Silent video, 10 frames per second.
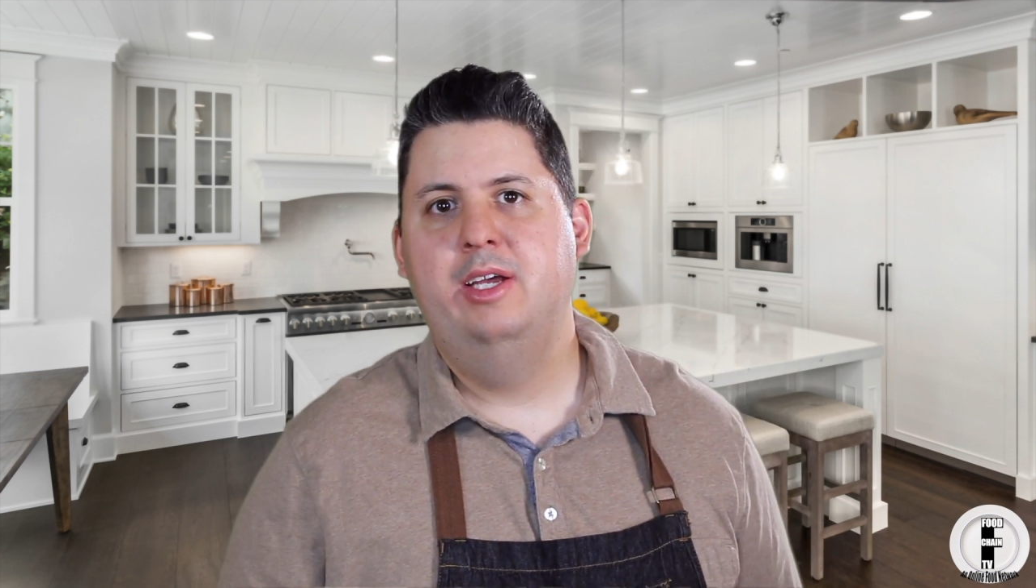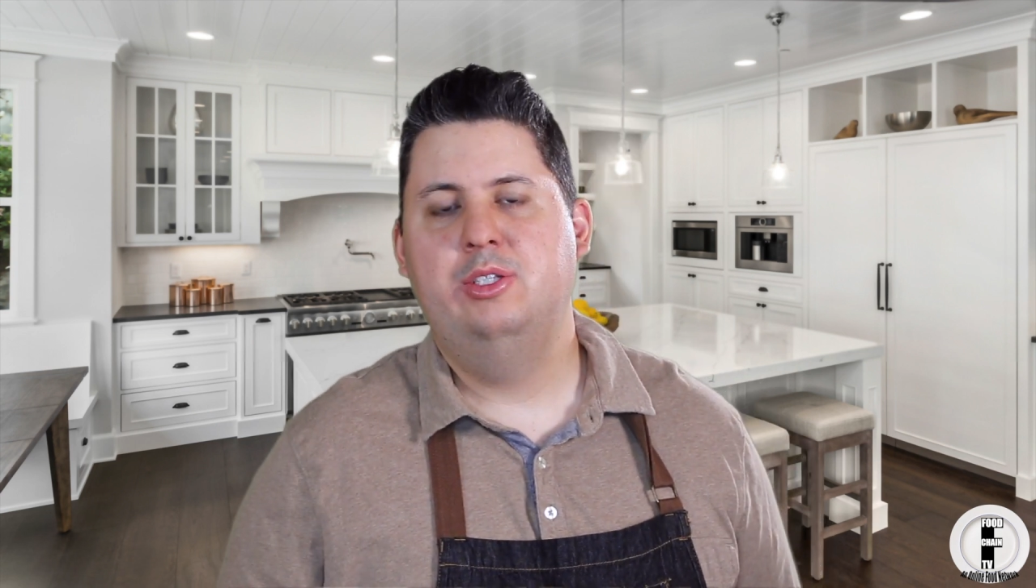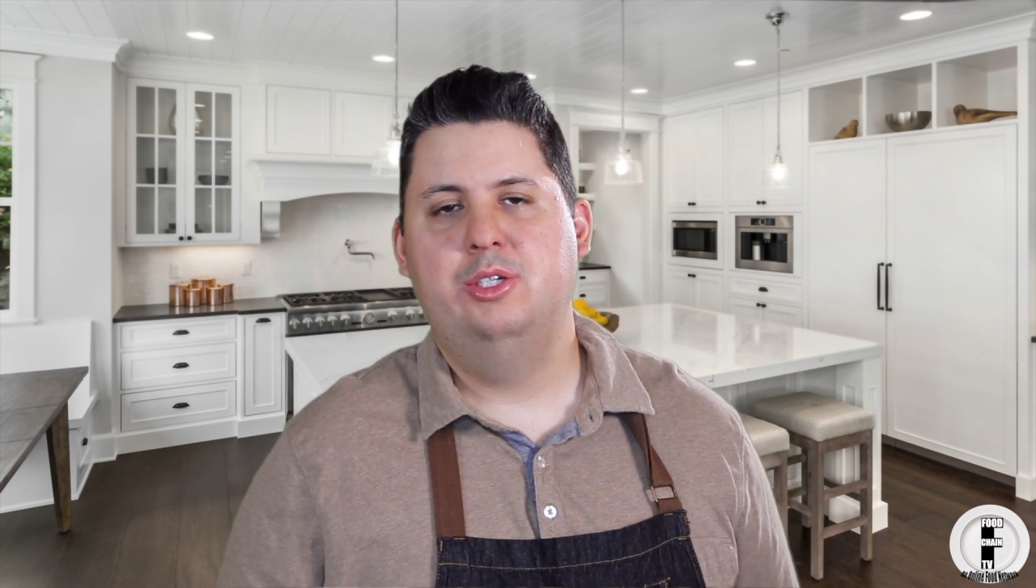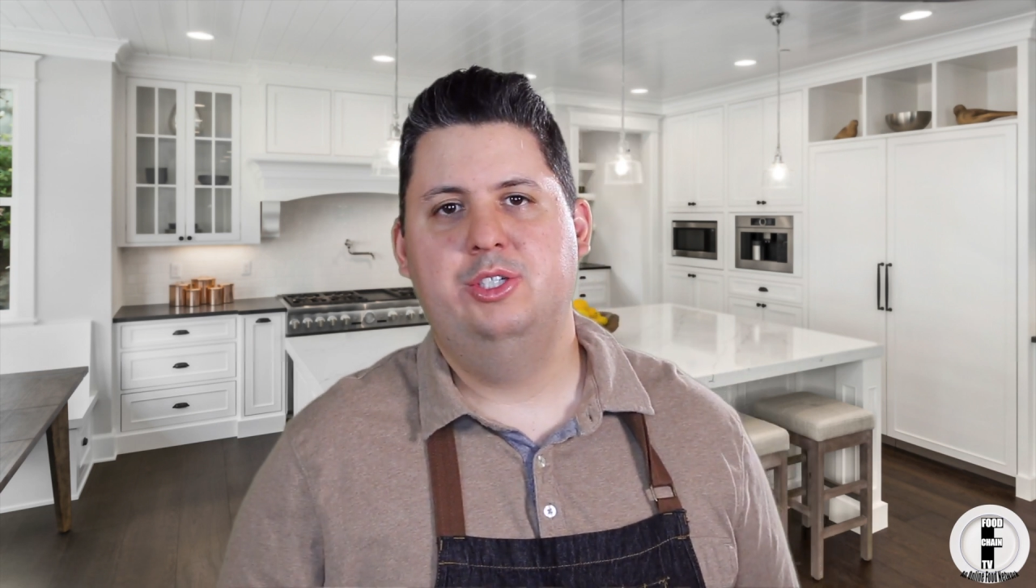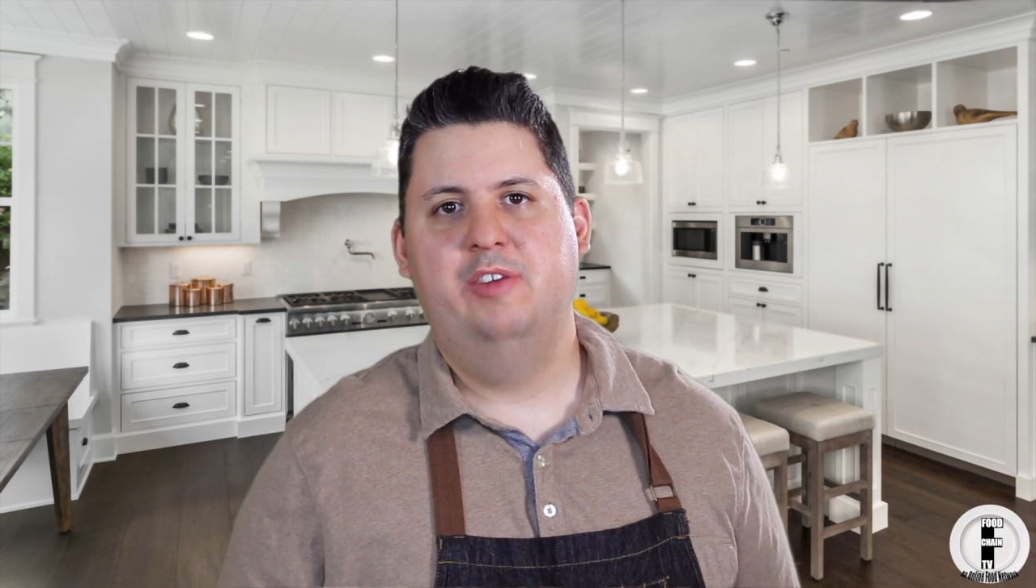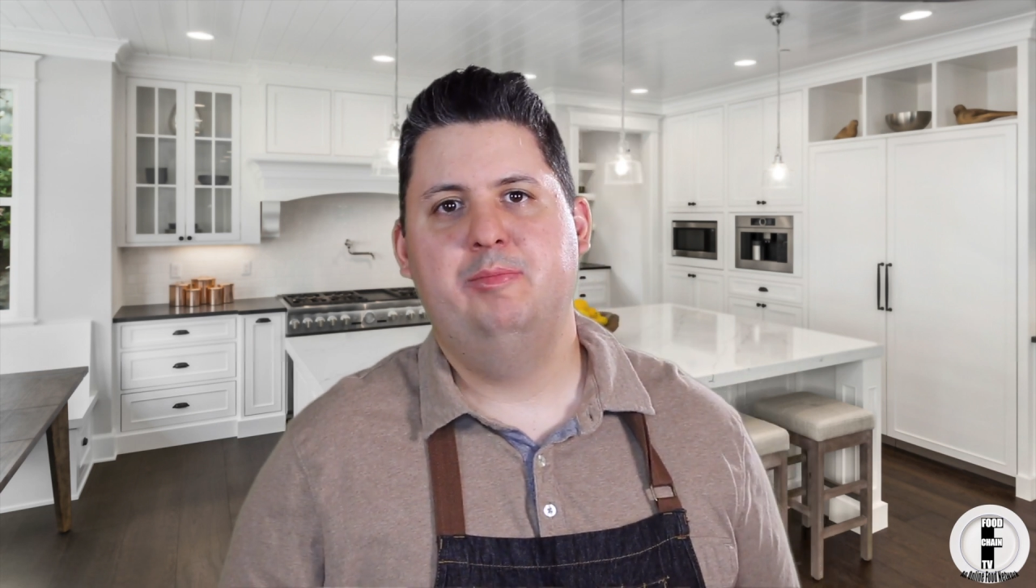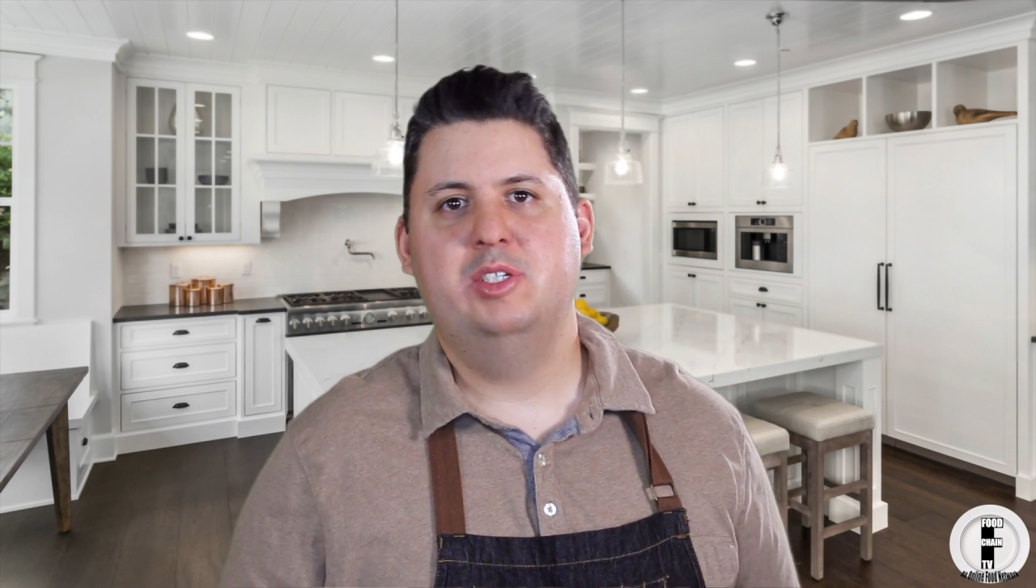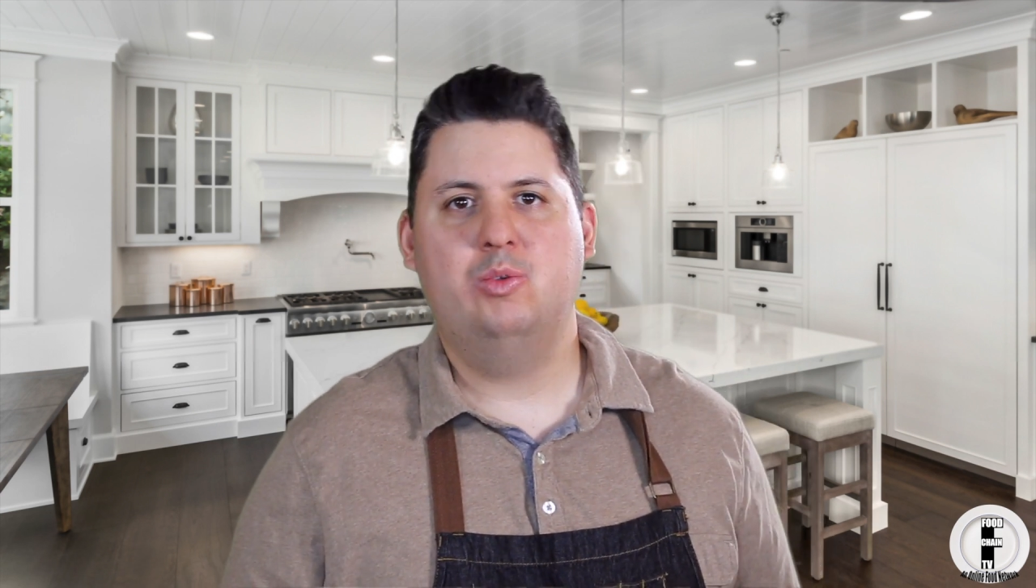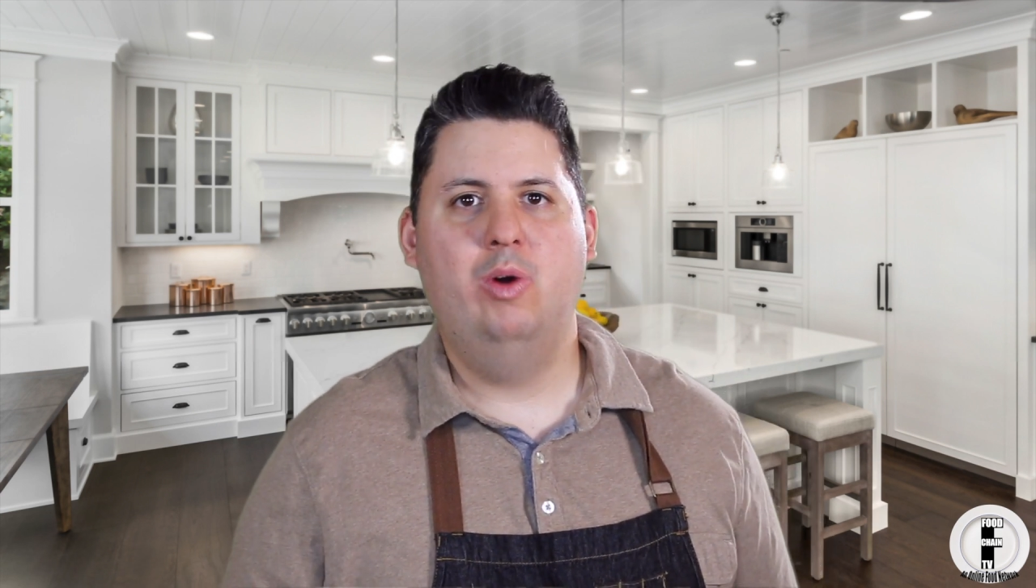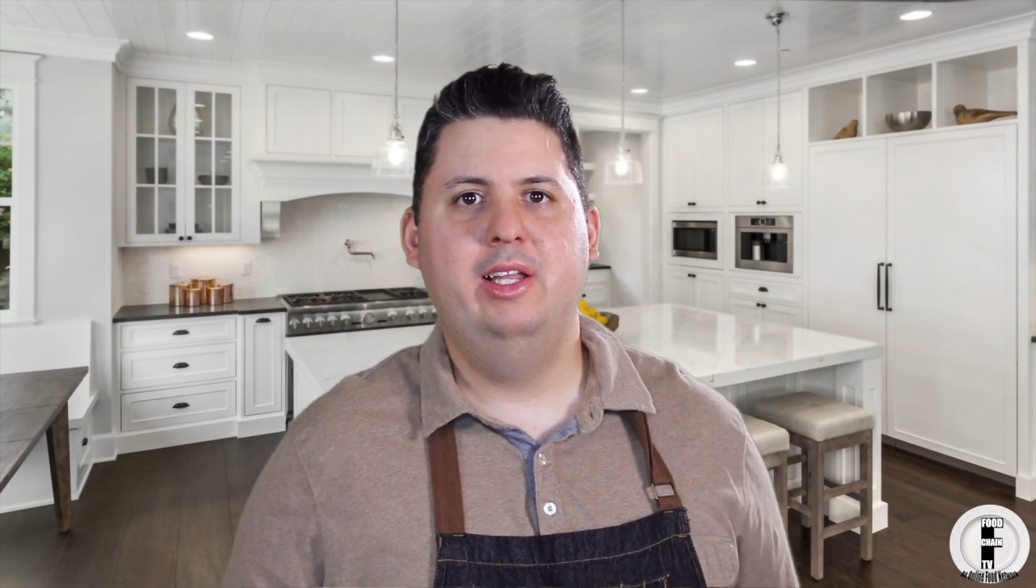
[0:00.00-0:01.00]
to Chef
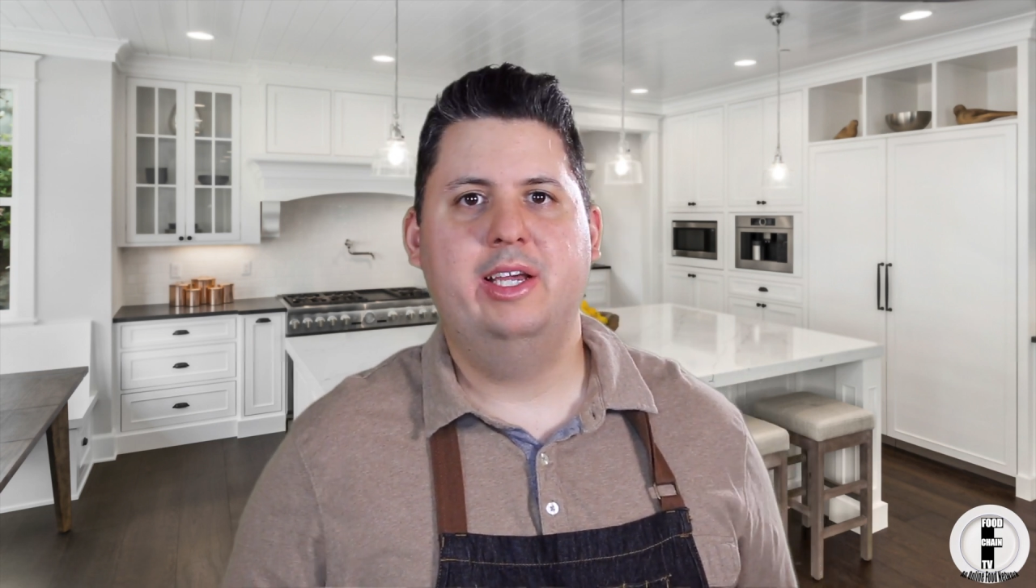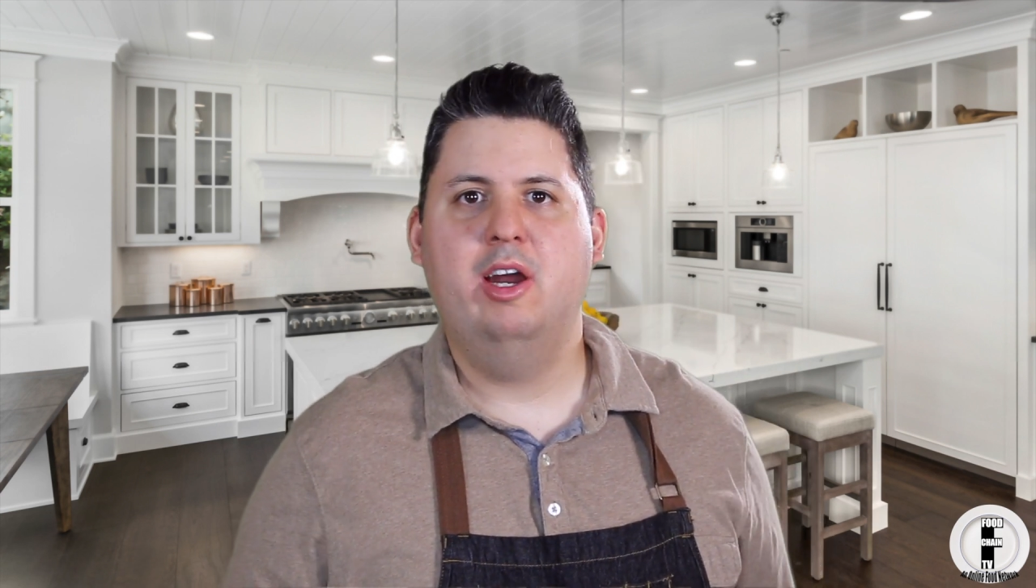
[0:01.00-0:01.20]
Pasquale